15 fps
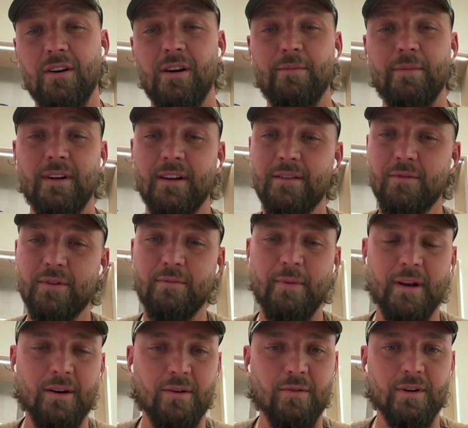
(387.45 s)
I mean, with
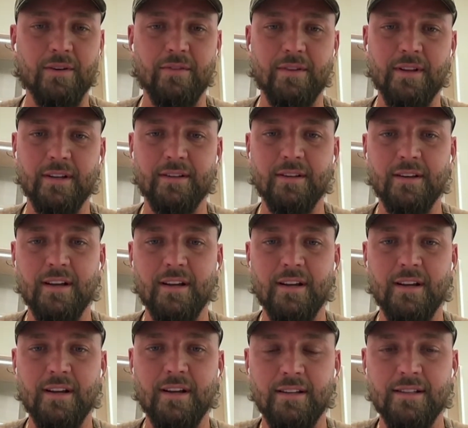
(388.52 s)
medical and everything,
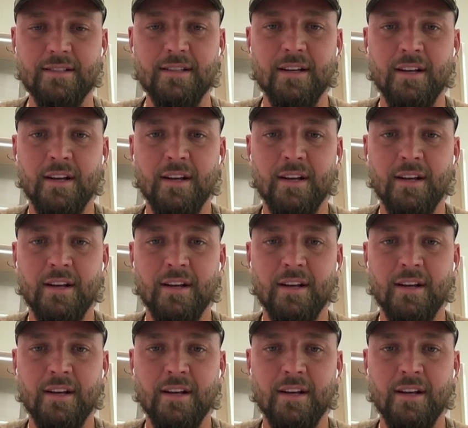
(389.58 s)
Achilles,